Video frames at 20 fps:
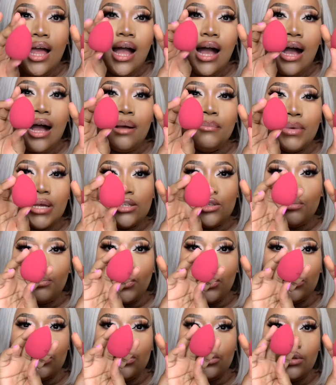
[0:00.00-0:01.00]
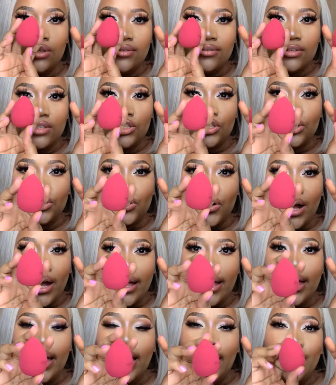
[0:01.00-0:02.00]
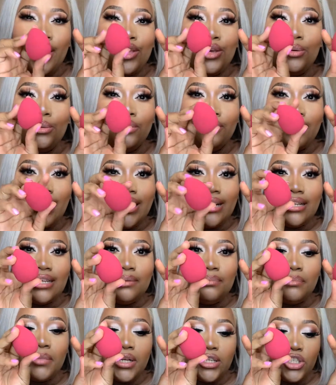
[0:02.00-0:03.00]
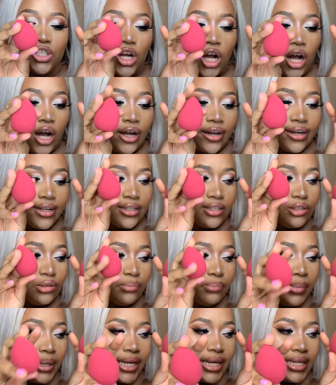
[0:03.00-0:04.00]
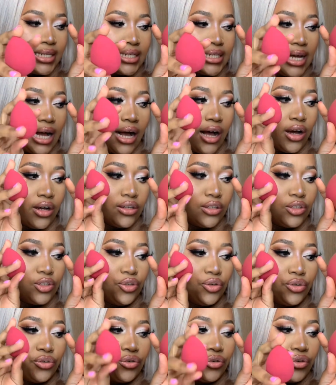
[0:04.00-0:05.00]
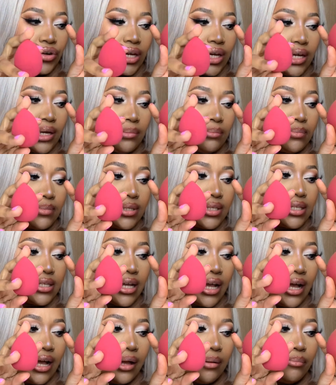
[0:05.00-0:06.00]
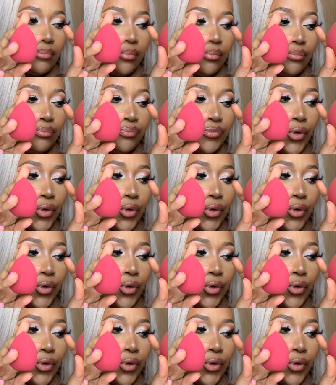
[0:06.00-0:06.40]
um, as opposed to if it's dry you will find it much harder to blend out your creams um,